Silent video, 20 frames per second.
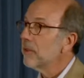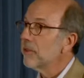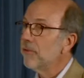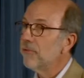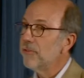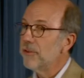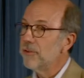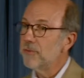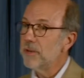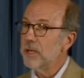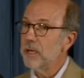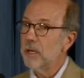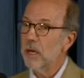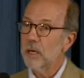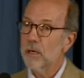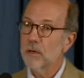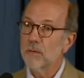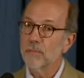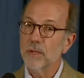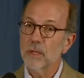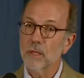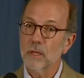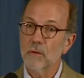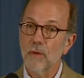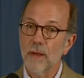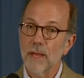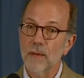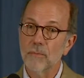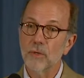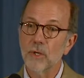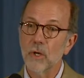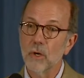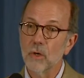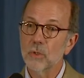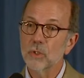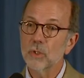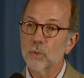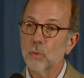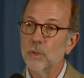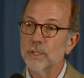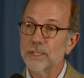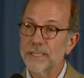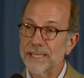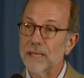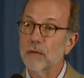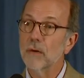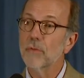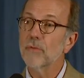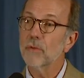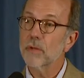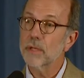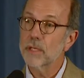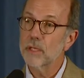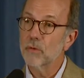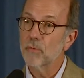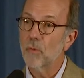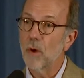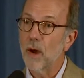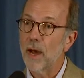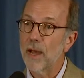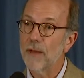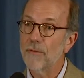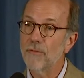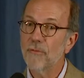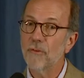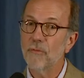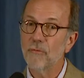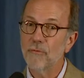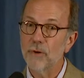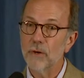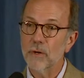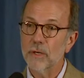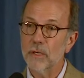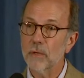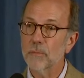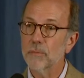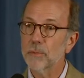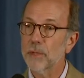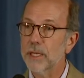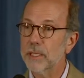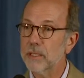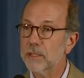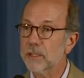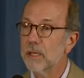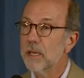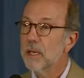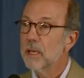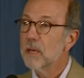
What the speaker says: The 1,500 milligram dose was carefully derived from very complex